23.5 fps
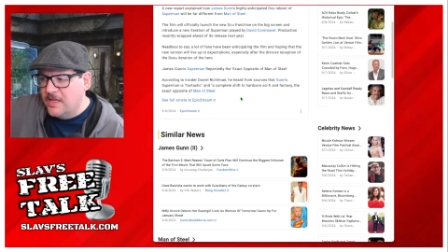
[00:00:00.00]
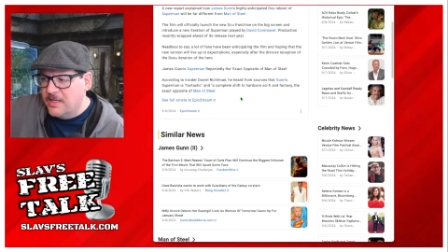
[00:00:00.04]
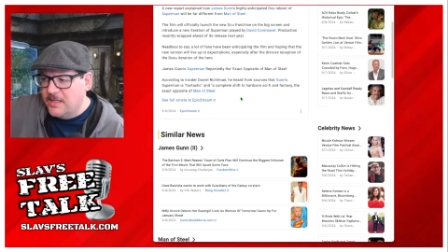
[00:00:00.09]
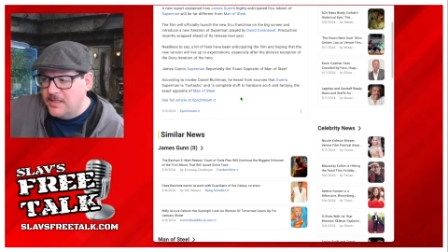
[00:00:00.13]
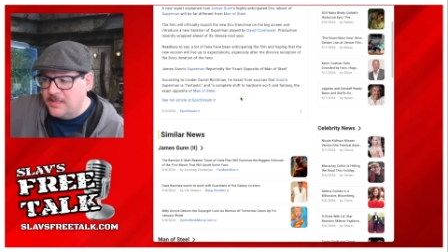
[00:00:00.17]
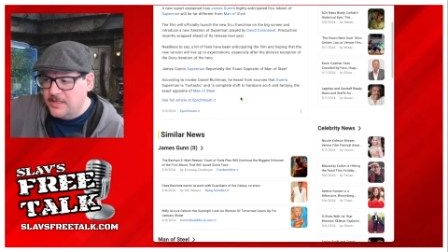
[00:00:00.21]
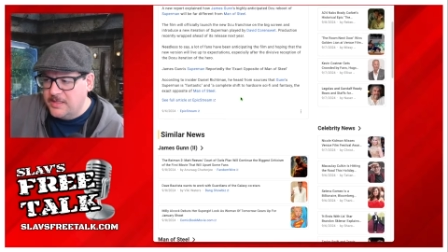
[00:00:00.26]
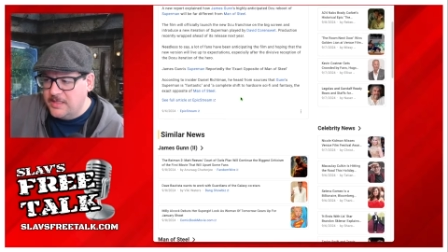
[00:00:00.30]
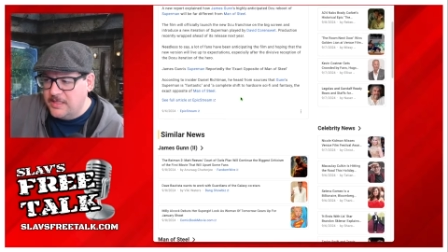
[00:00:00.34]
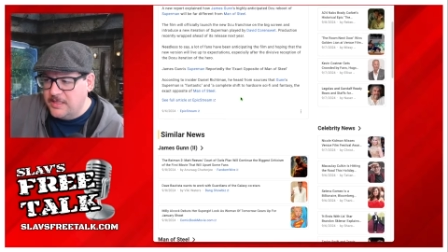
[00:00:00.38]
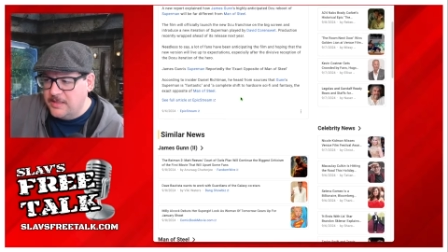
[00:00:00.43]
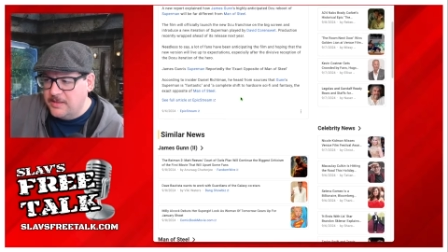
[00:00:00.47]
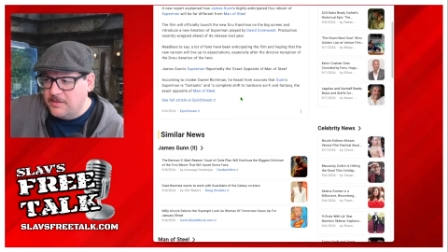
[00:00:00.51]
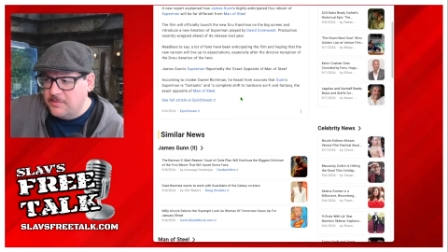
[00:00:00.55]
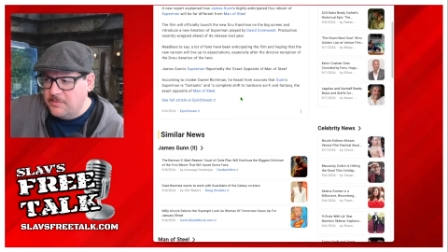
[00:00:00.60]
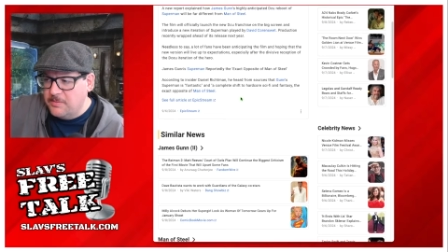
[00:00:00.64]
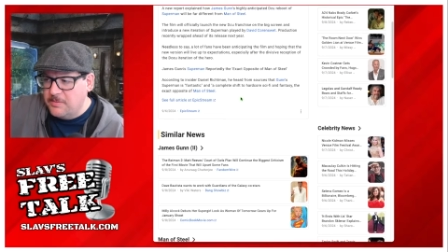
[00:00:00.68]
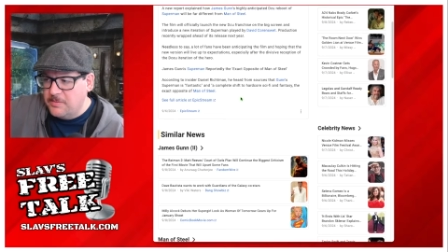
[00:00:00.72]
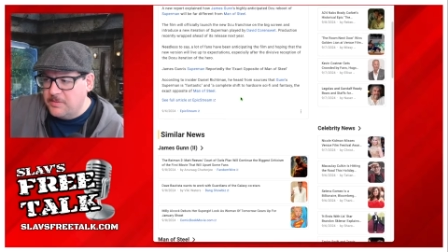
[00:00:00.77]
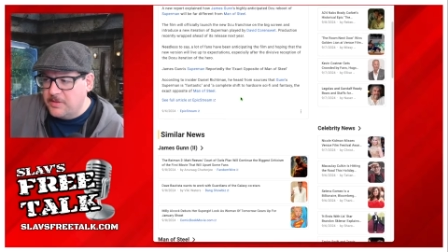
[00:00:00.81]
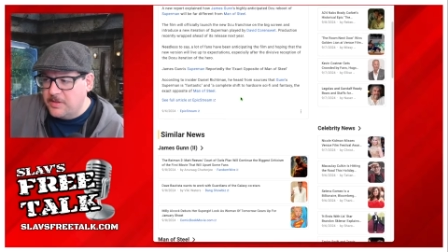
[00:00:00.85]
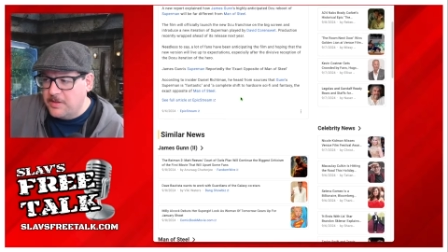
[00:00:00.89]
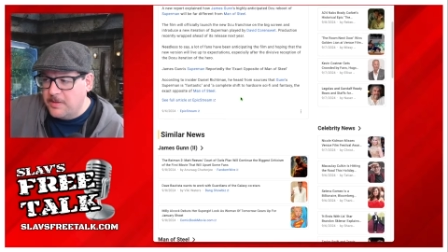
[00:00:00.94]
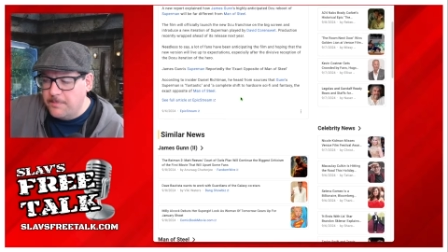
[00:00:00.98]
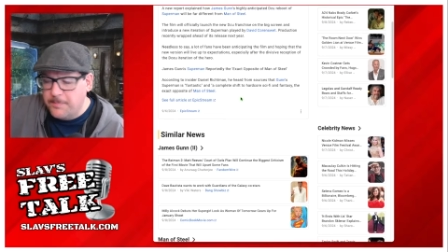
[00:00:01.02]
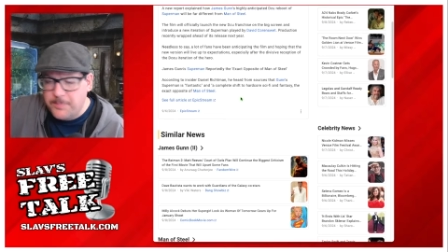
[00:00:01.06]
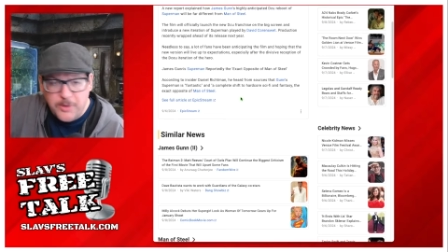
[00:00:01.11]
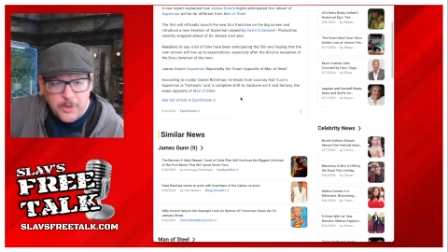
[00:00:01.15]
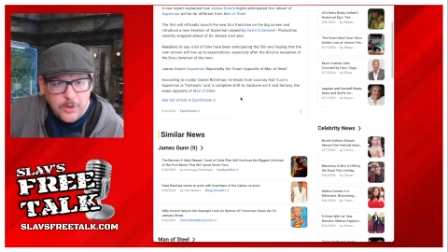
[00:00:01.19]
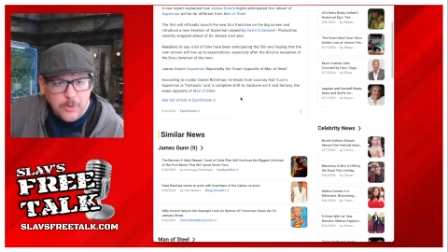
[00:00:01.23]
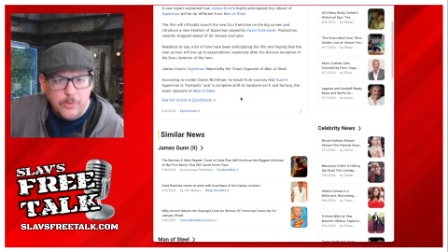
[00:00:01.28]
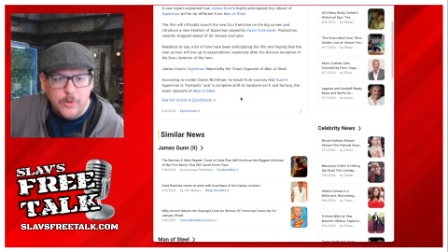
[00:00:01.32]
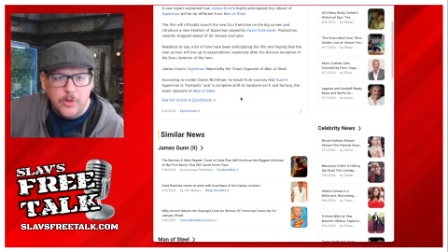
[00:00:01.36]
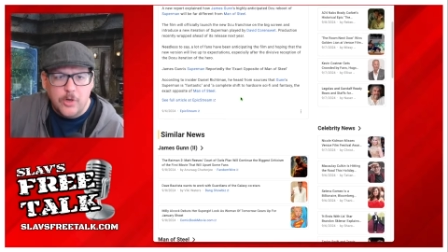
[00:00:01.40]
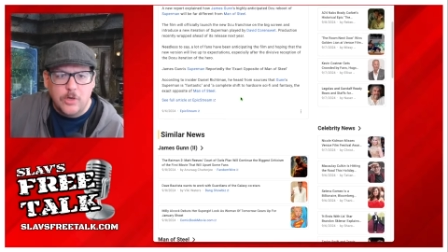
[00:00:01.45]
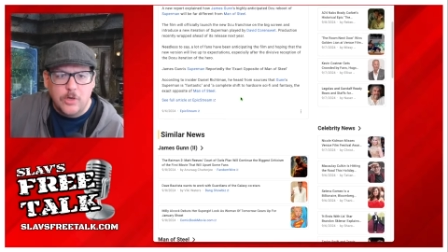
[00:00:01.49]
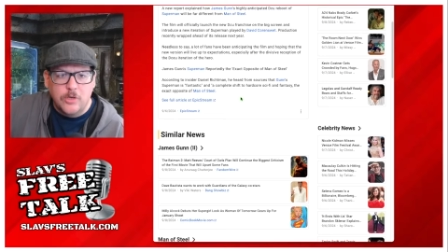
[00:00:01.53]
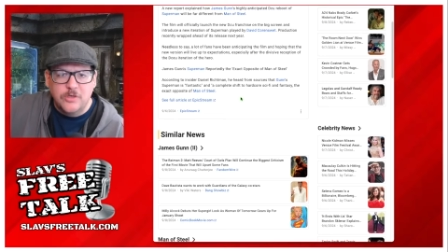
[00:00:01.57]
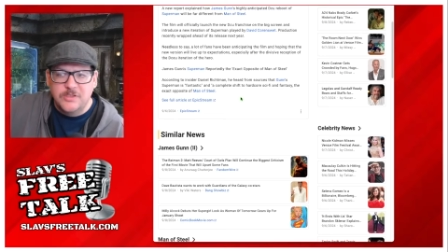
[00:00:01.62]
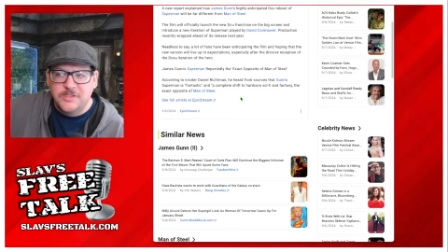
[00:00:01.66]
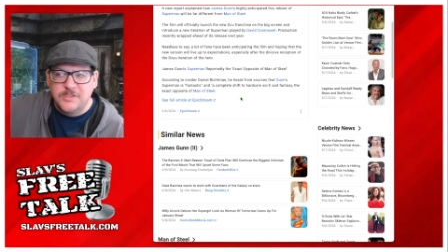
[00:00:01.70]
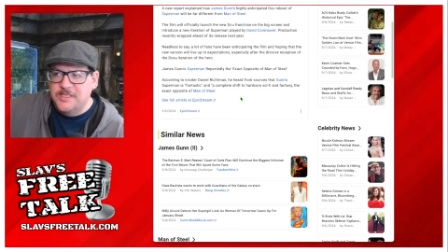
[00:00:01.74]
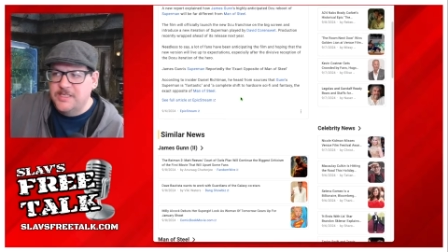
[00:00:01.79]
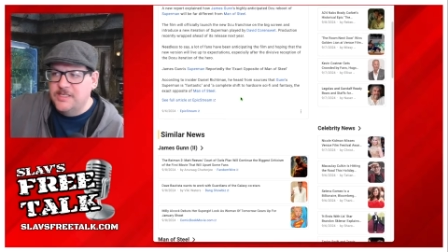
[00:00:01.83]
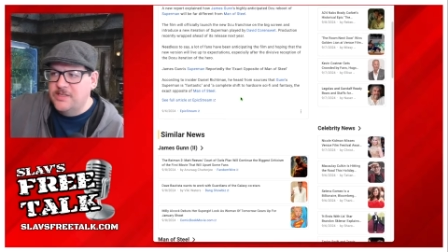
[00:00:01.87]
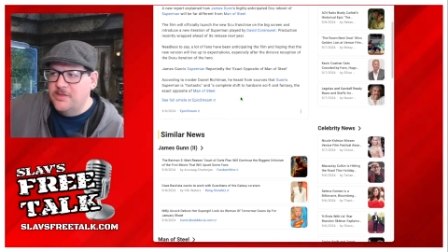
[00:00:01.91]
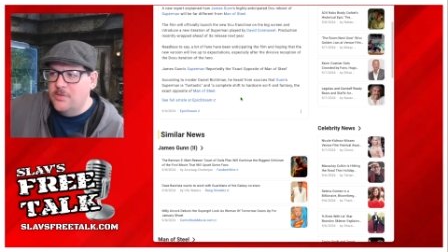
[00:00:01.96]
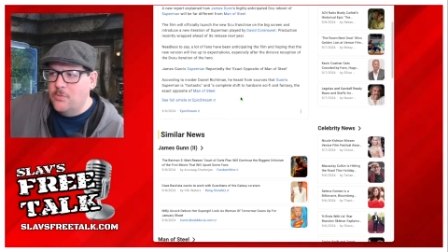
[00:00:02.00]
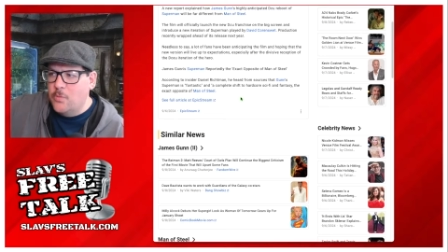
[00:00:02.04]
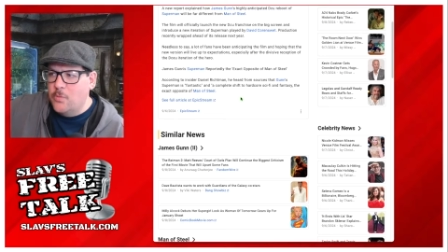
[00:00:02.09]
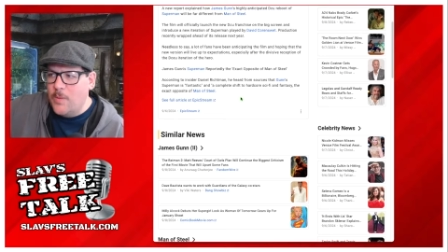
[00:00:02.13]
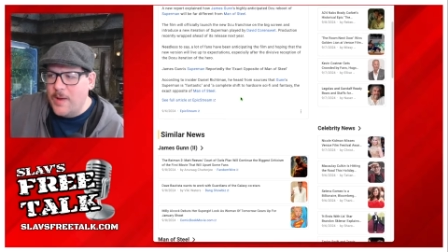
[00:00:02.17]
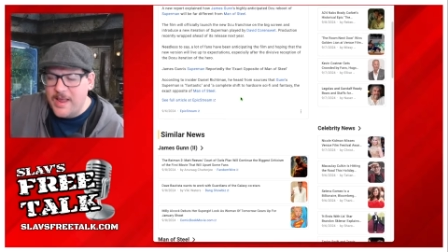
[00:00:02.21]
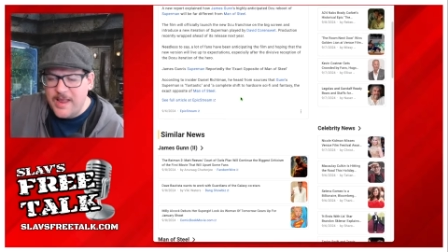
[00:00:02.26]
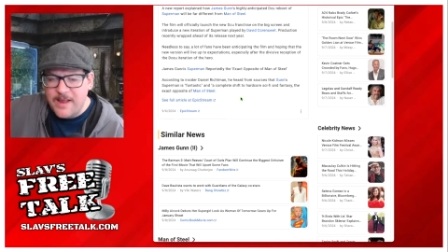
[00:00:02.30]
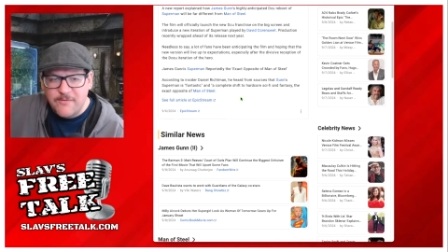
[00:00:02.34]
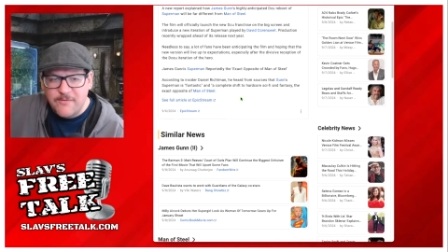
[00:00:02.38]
the computers and the way